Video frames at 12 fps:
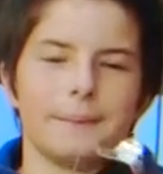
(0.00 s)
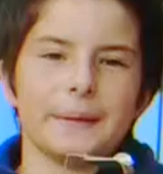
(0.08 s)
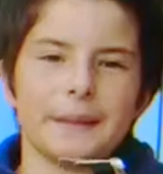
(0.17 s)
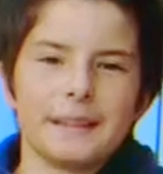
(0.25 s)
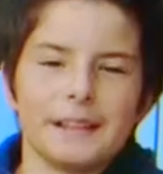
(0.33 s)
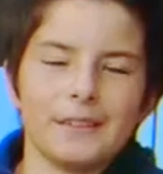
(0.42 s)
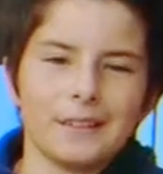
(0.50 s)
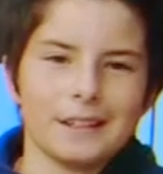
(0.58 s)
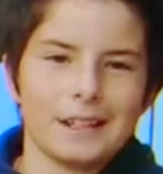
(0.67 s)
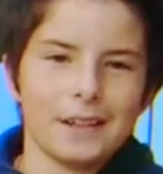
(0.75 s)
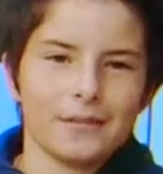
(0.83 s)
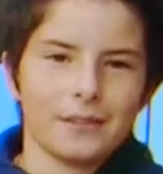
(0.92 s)
But the only
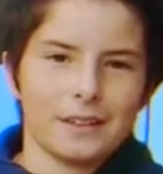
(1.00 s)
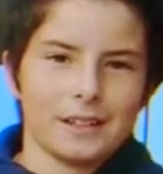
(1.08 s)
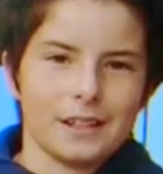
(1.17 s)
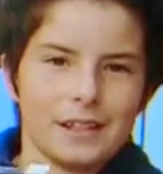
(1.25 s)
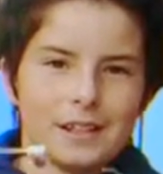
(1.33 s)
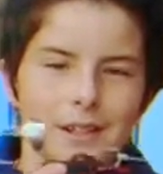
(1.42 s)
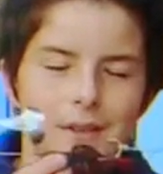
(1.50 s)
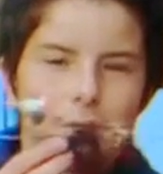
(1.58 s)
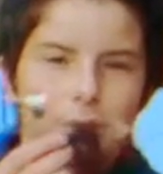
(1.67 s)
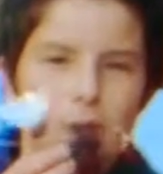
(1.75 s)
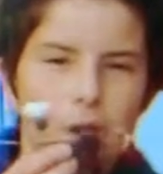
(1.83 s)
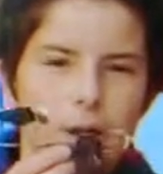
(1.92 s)
difference is
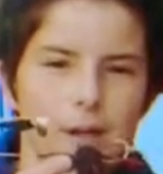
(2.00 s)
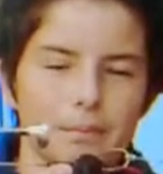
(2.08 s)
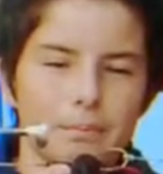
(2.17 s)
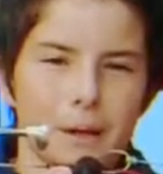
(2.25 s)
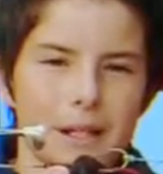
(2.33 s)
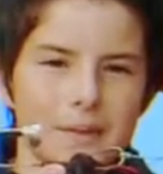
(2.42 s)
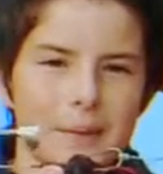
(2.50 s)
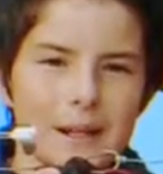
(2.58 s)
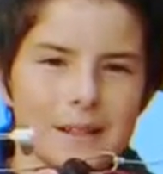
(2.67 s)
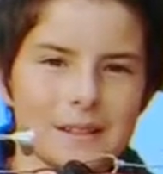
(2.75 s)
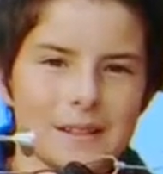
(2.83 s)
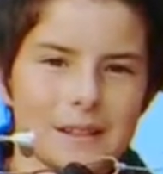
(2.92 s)
for
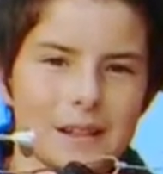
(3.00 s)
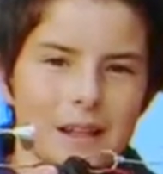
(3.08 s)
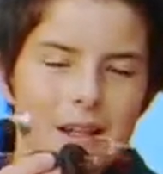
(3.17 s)
buzzbaits,